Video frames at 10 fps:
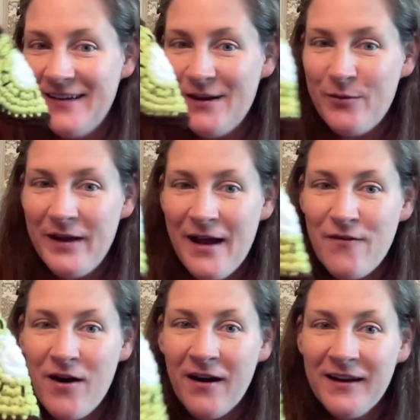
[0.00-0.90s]
We have
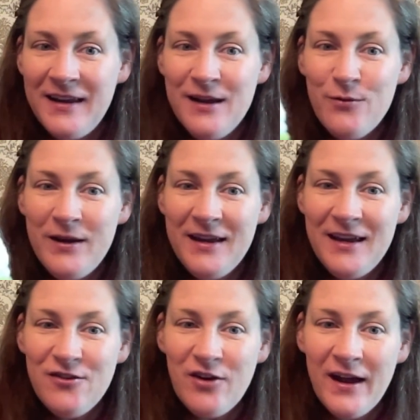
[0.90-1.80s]
our kiwi
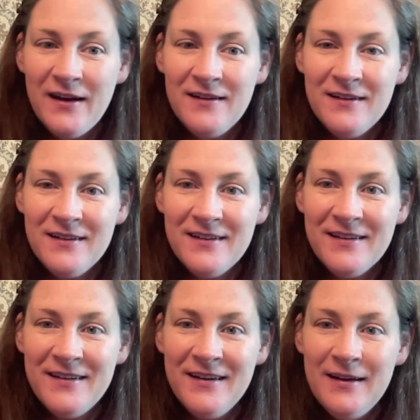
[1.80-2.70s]
keychain.
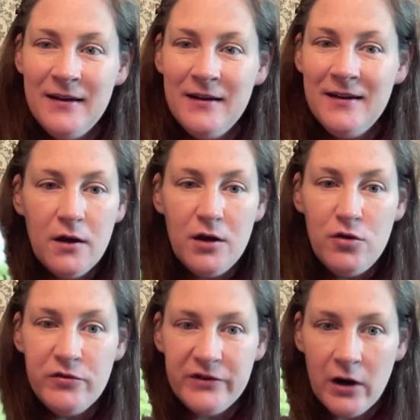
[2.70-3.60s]
You
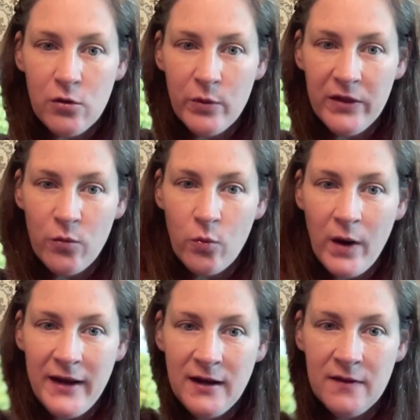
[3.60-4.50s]
start with
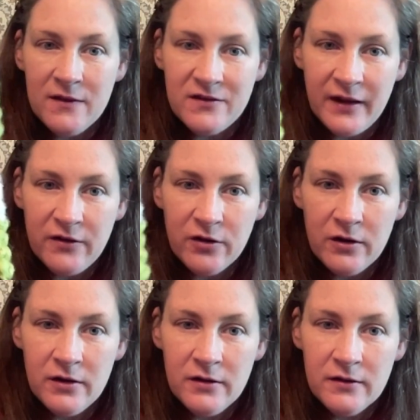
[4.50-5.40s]
white in the
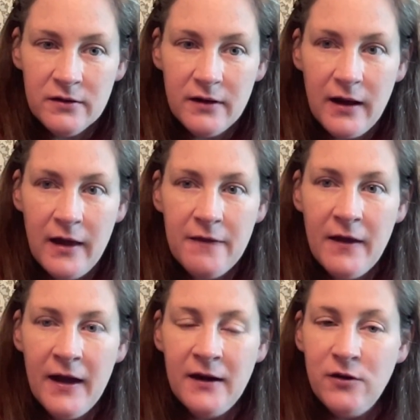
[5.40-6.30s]
center, and
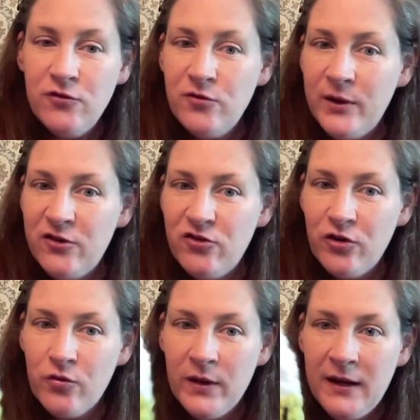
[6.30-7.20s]
then you switch to
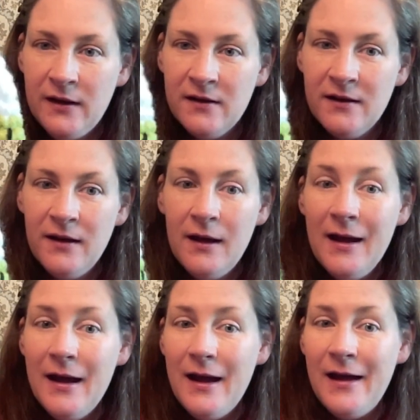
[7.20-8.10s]
green,
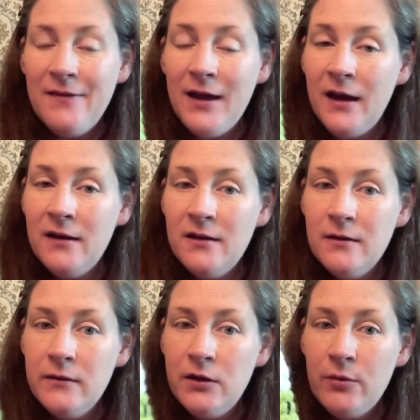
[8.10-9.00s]
and then
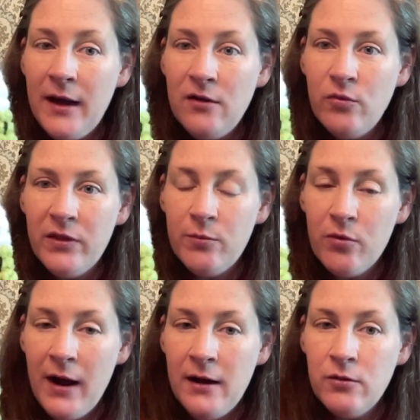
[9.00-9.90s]
you end with
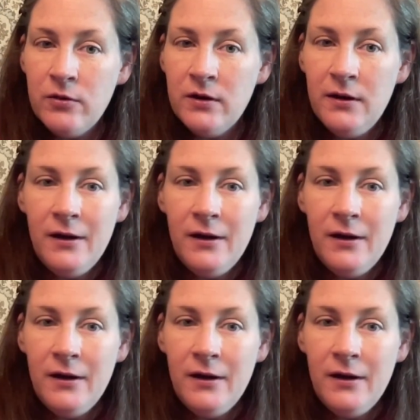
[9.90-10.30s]
brown.